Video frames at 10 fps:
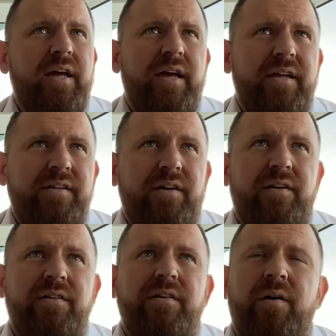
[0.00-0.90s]
and
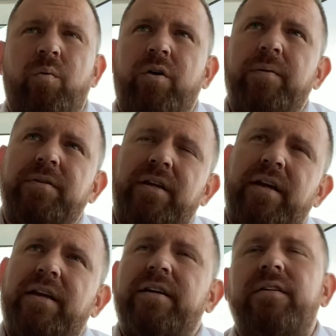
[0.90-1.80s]
I woke up
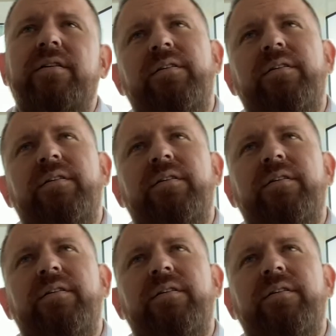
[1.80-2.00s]
today,